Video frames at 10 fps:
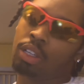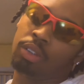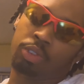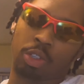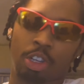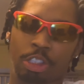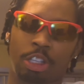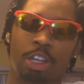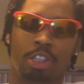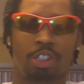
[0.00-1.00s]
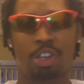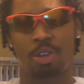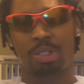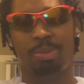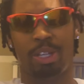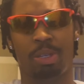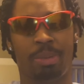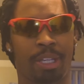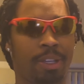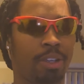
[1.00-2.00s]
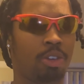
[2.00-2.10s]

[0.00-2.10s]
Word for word: If you know, you know, you know what Splinter mean,